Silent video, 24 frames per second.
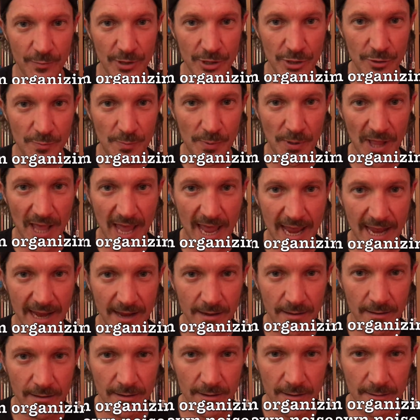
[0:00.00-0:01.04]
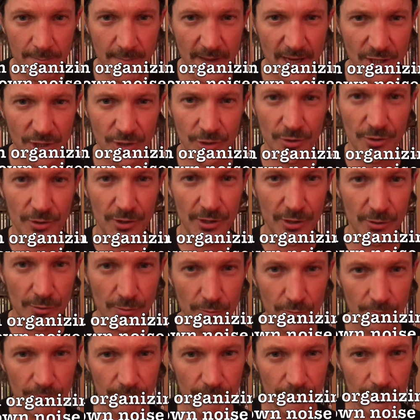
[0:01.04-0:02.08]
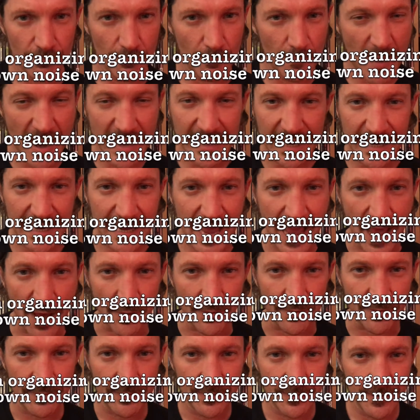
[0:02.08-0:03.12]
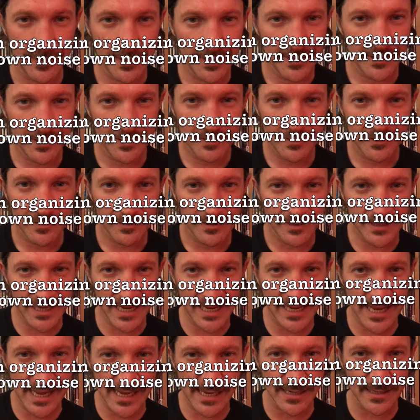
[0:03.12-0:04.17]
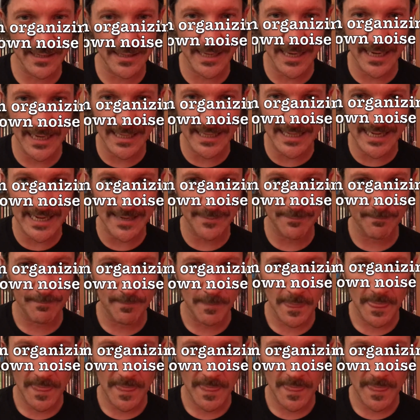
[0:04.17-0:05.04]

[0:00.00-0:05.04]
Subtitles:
when you play, make sure you make it count. Dig in, dig deep.